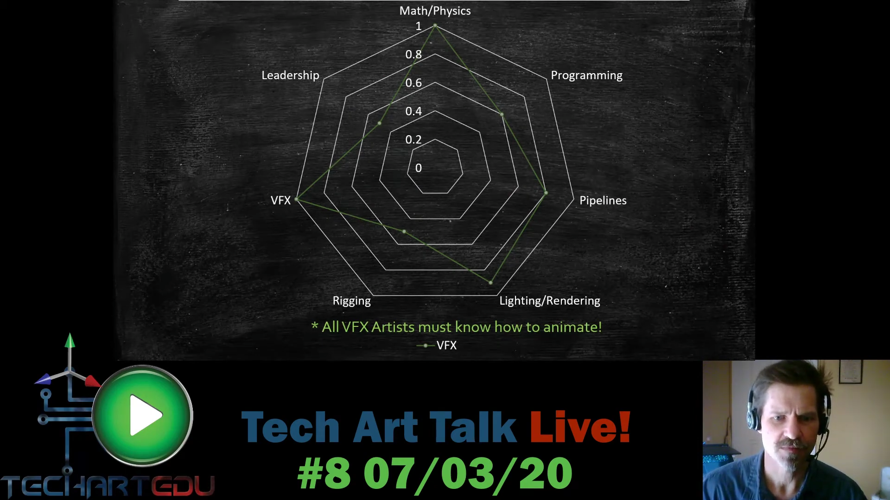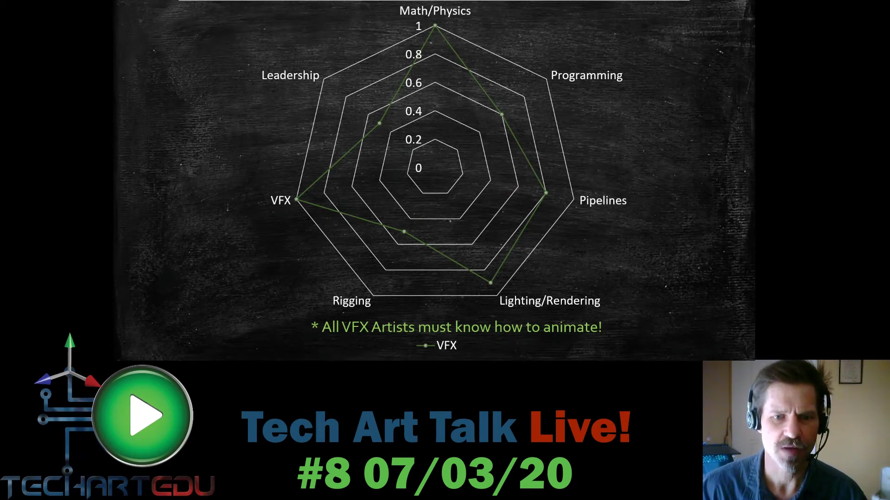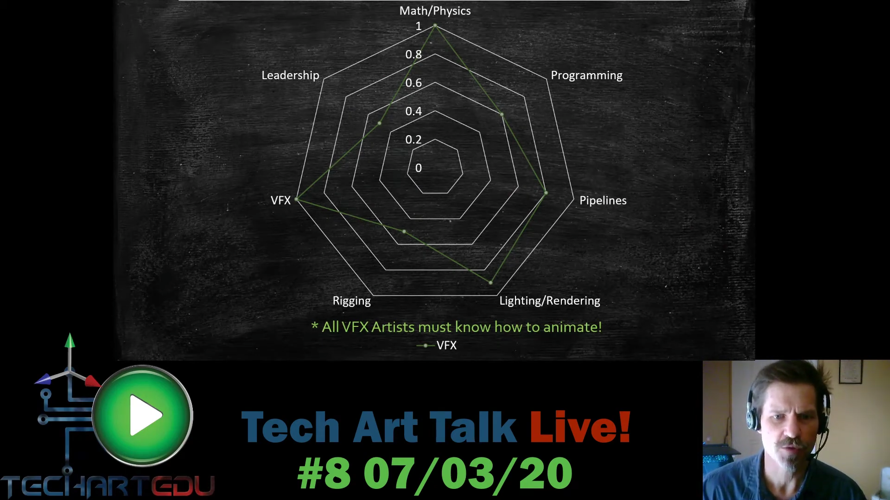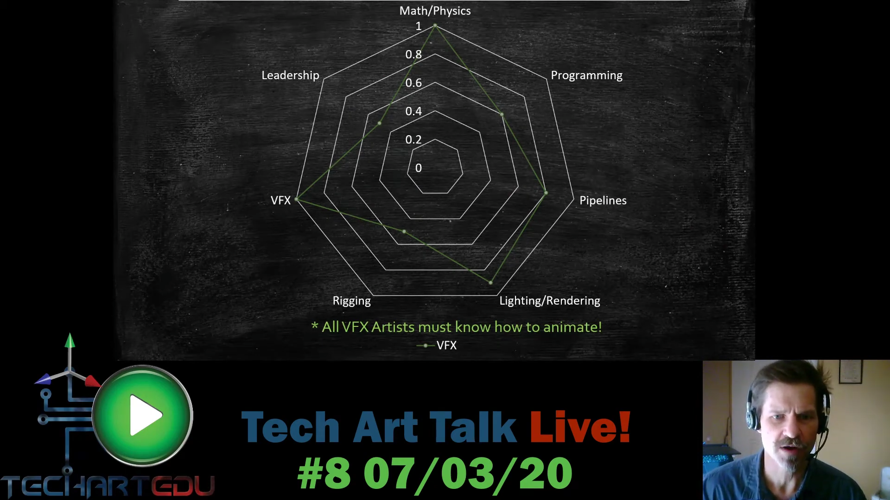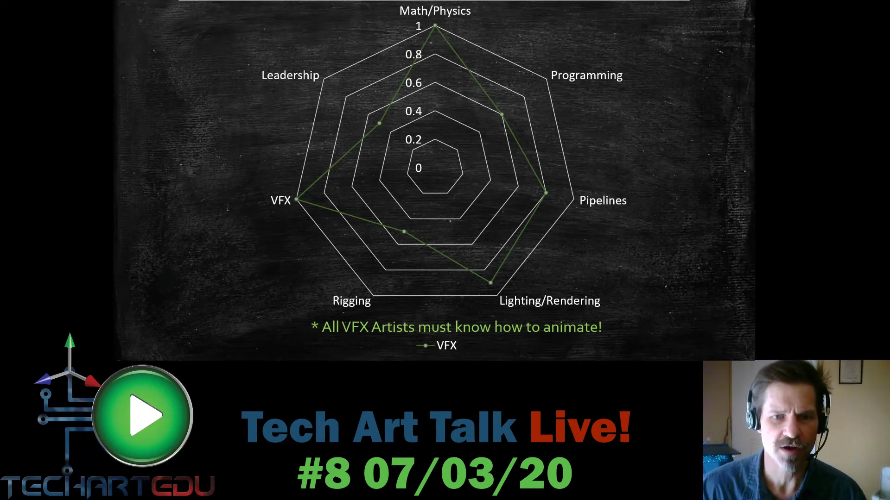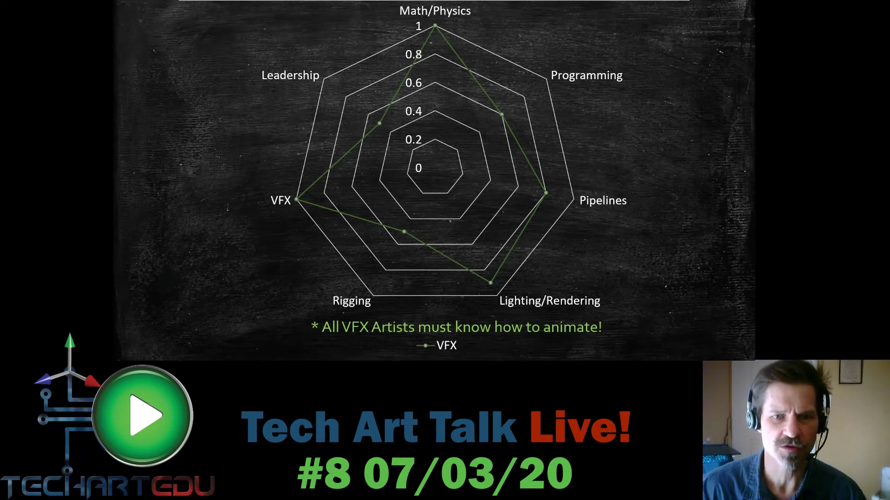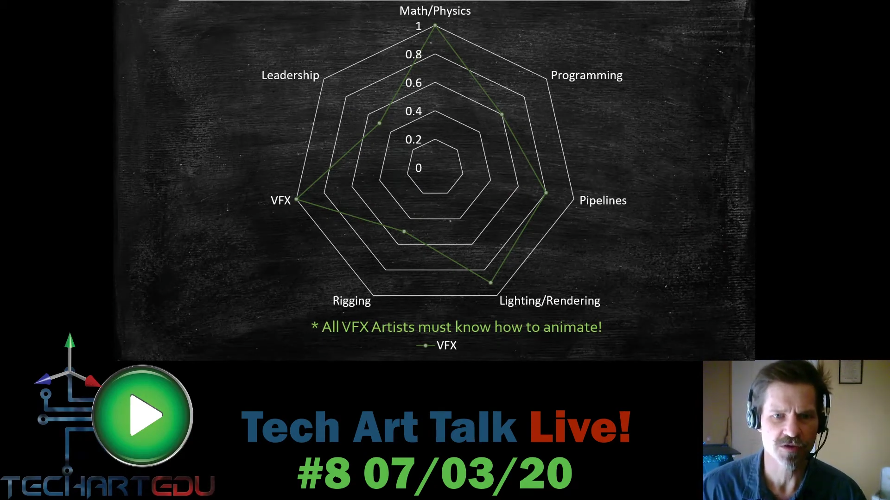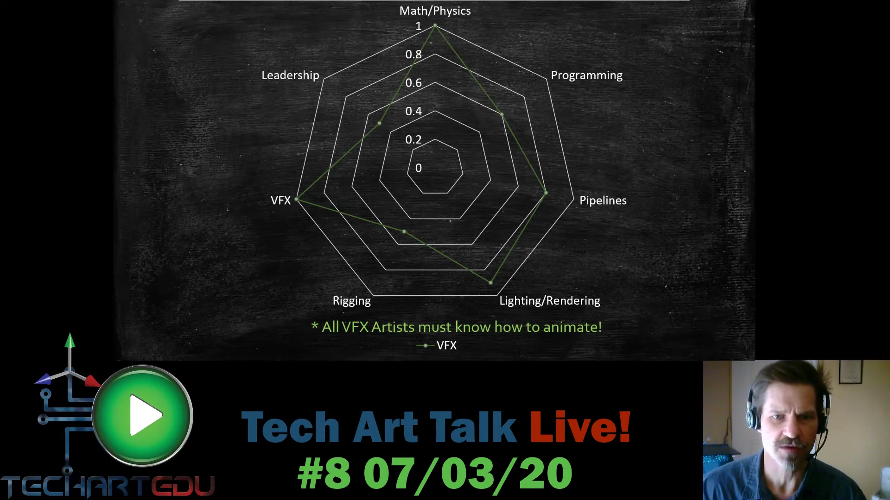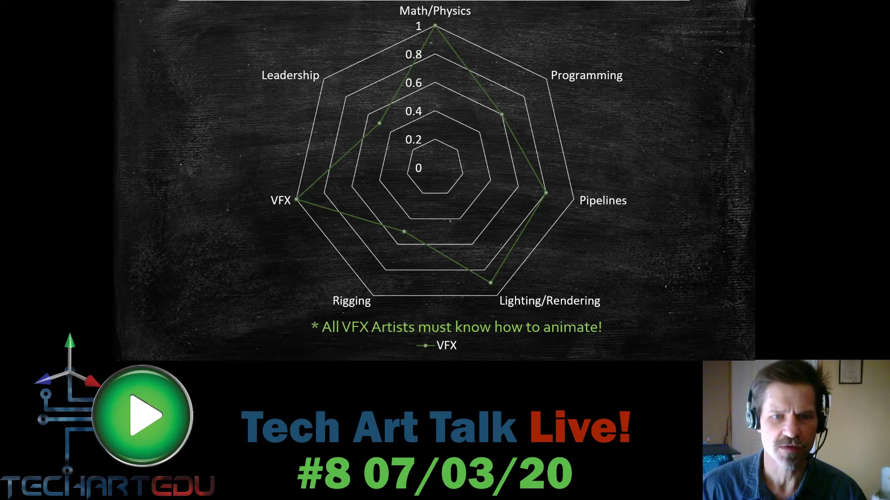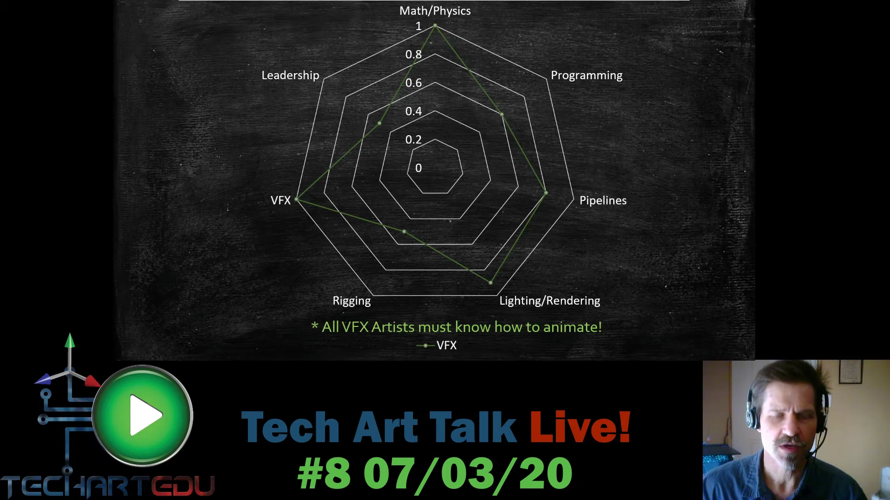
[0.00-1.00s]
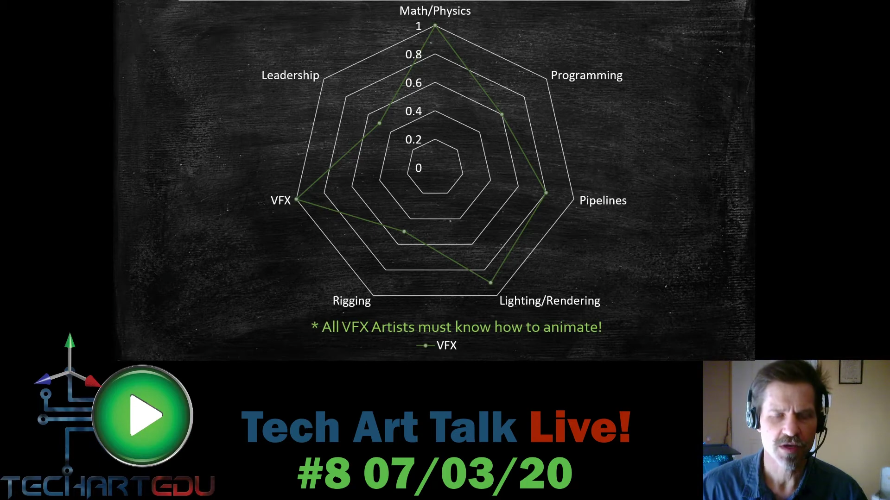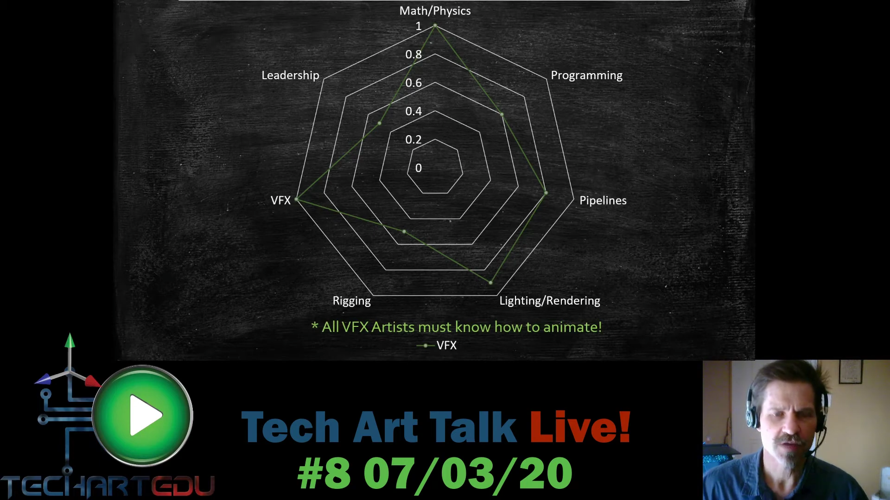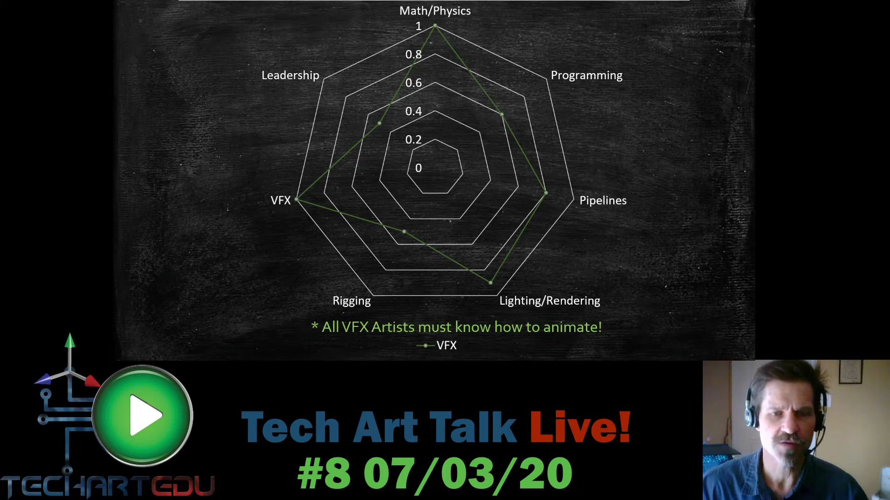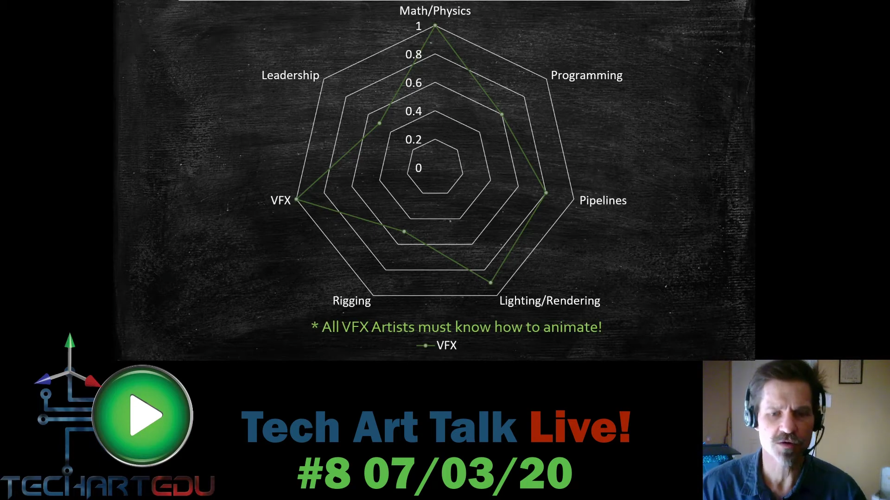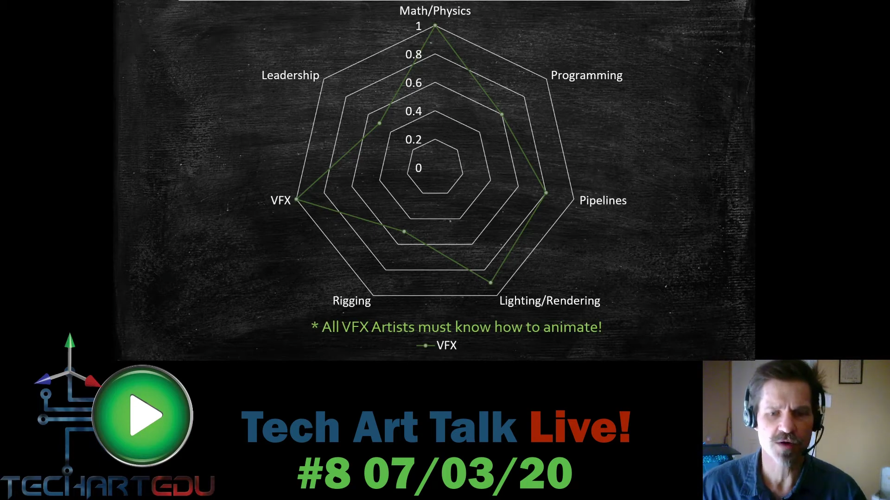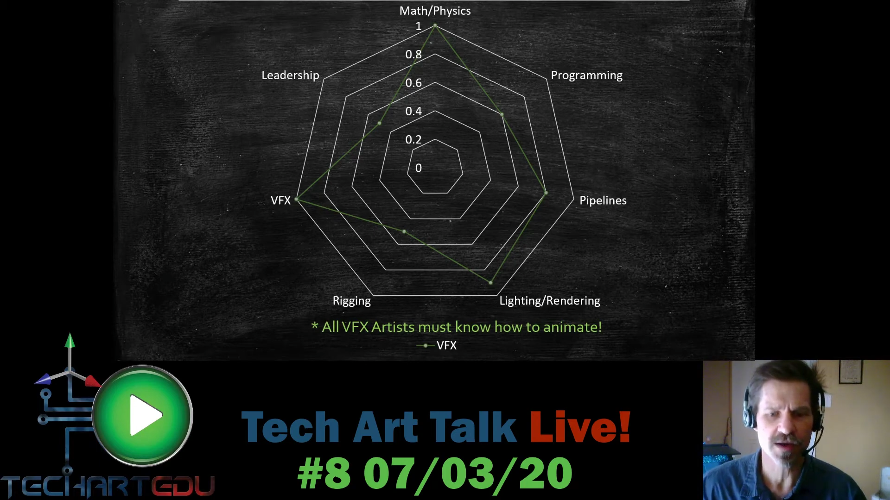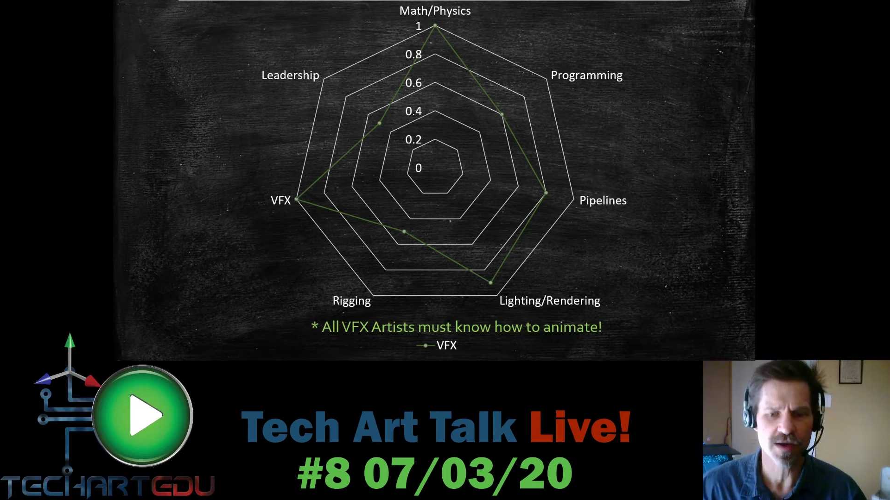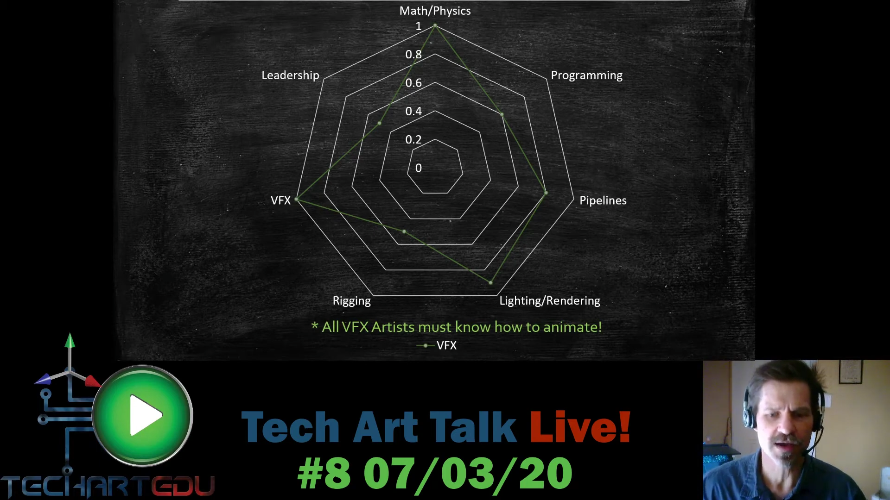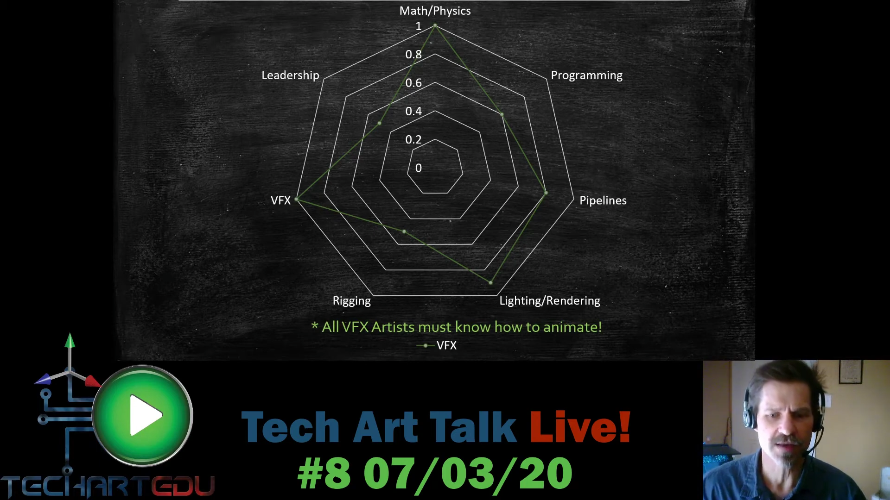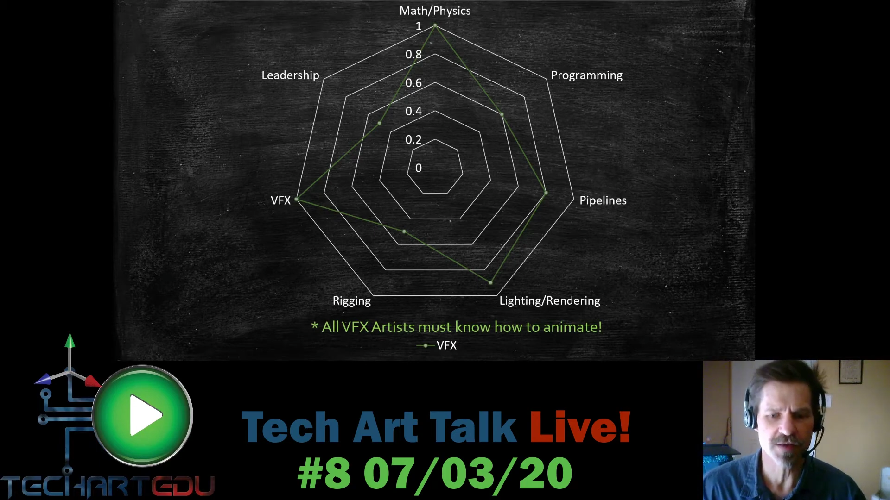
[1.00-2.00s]
Come right out straight. If you don't know how to
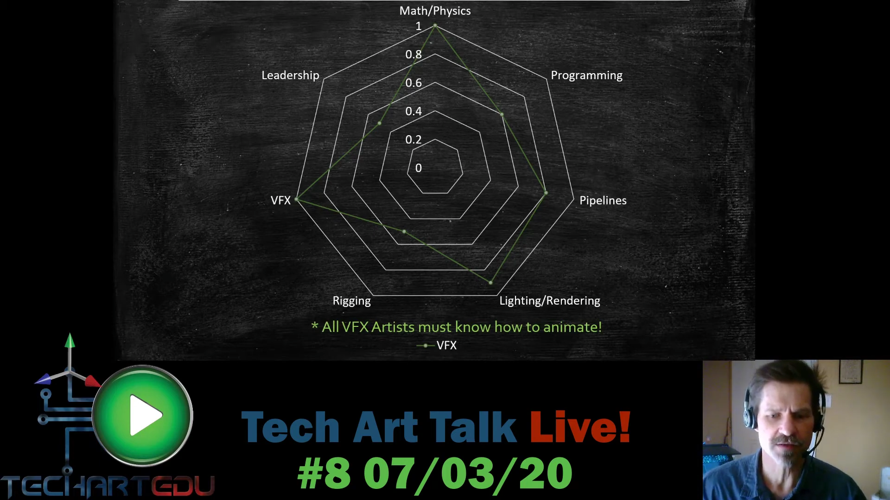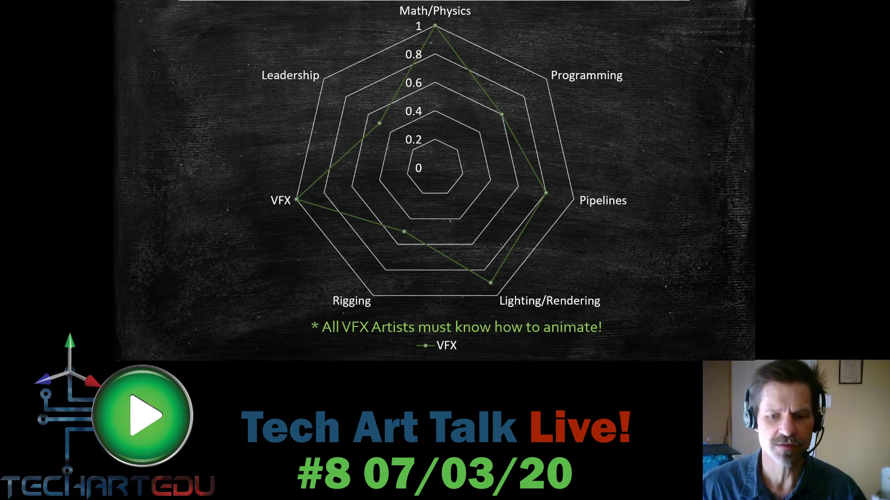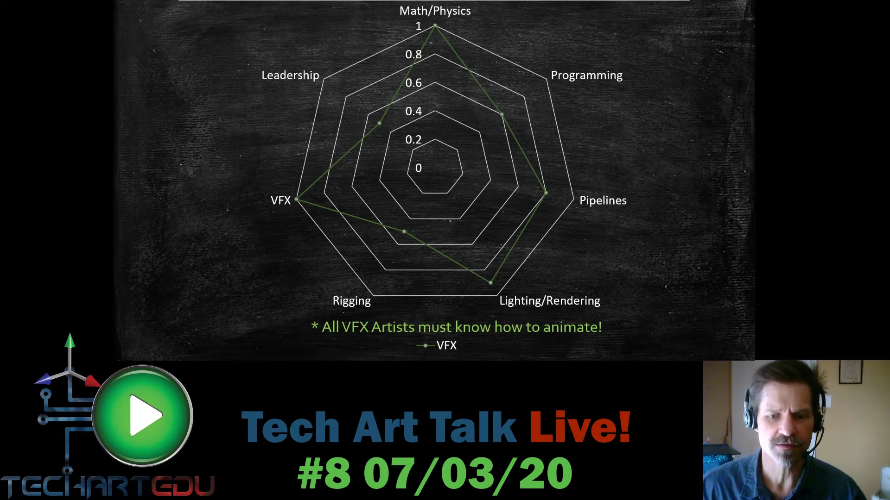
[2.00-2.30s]
animate,